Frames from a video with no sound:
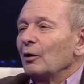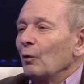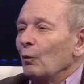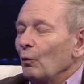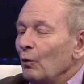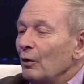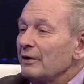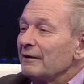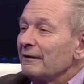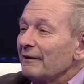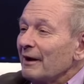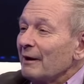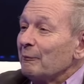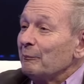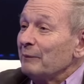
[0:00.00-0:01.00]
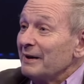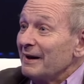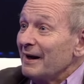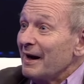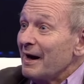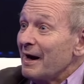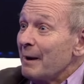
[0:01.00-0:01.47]
wouldn't that be
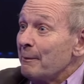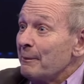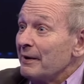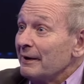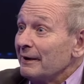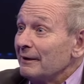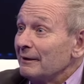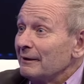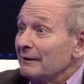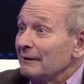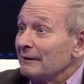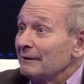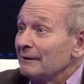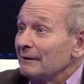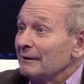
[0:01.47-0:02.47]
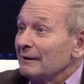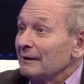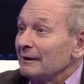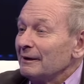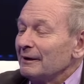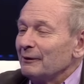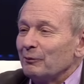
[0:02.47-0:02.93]
epic?
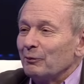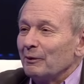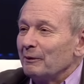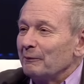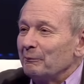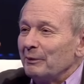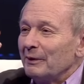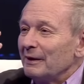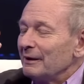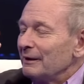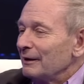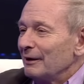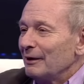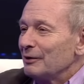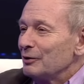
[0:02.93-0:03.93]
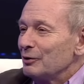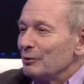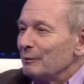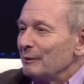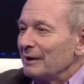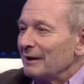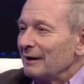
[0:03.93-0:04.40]
It would be a new
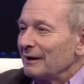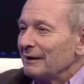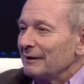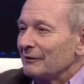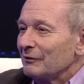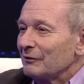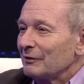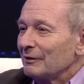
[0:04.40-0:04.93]
Middle East.